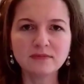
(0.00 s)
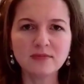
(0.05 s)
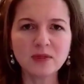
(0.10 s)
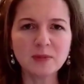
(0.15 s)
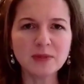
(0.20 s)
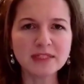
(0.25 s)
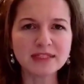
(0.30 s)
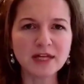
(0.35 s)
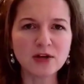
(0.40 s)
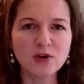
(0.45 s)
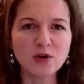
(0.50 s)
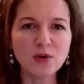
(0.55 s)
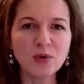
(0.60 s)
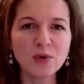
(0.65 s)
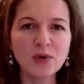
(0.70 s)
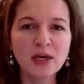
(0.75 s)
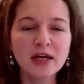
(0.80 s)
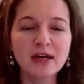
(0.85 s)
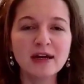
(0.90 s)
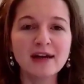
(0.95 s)
Because I
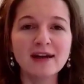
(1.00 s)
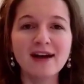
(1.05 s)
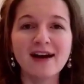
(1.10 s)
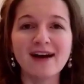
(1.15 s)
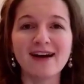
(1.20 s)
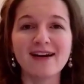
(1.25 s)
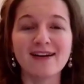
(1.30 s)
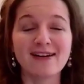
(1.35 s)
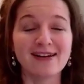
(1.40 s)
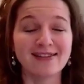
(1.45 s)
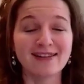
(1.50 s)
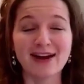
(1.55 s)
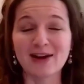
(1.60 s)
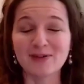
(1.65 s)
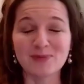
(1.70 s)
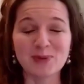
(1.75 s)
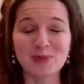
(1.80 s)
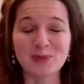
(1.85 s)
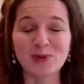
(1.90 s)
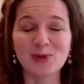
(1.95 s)
know a lot
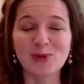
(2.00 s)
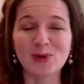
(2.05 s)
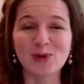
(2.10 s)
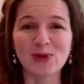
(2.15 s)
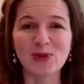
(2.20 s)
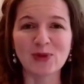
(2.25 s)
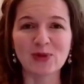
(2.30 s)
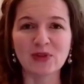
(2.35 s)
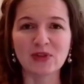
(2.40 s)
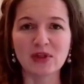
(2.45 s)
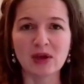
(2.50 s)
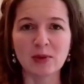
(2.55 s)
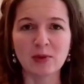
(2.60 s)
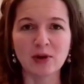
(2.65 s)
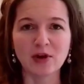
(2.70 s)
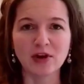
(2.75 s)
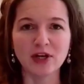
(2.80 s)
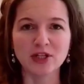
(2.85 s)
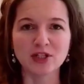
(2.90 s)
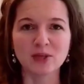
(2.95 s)
of people who are going through an
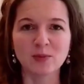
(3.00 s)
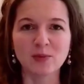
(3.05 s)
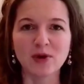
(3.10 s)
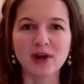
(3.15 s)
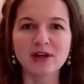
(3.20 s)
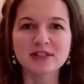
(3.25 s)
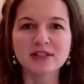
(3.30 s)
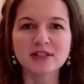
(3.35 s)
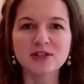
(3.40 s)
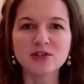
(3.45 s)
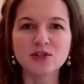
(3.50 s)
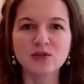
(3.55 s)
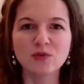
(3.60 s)
immigration process,